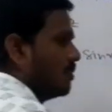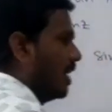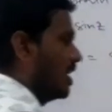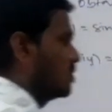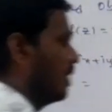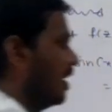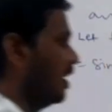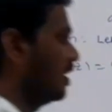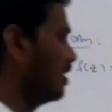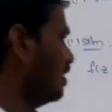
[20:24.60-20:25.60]
by
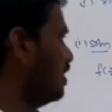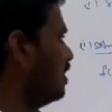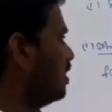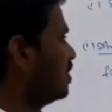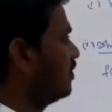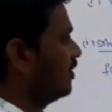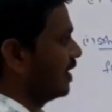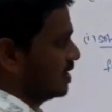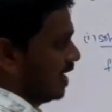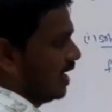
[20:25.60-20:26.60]
expanding, you will
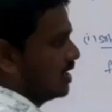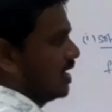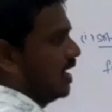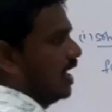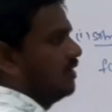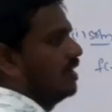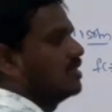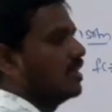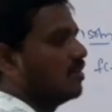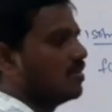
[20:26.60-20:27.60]
get sin iy
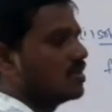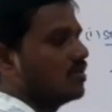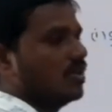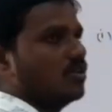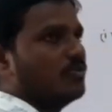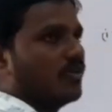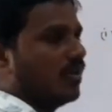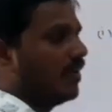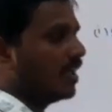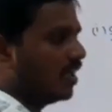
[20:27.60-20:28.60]
is equals to e to the power
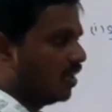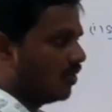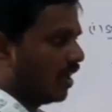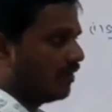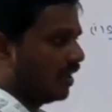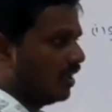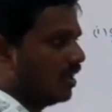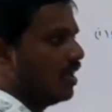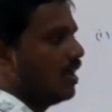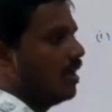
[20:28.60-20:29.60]
of I into iy
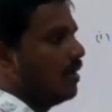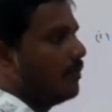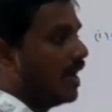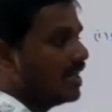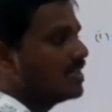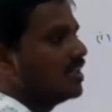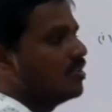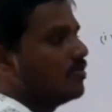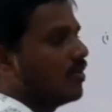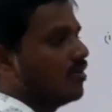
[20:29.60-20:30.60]
minus e to
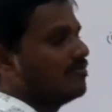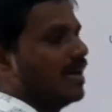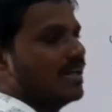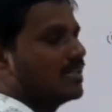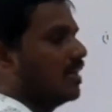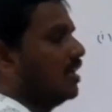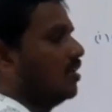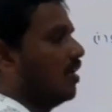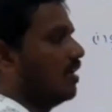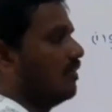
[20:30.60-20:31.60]
the power of minus I
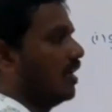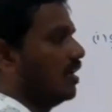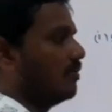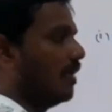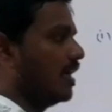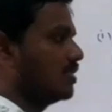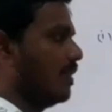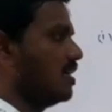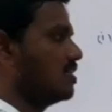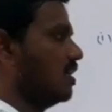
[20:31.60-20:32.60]
into iy. By
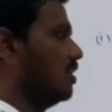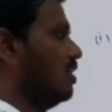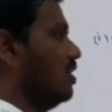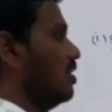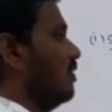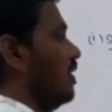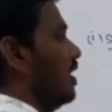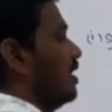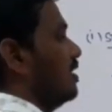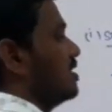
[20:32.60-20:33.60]
expansion, you will
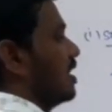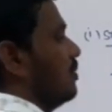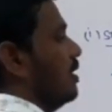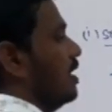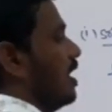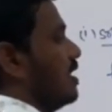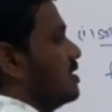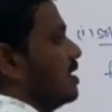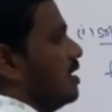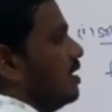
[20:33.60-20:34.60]
get, this can be written as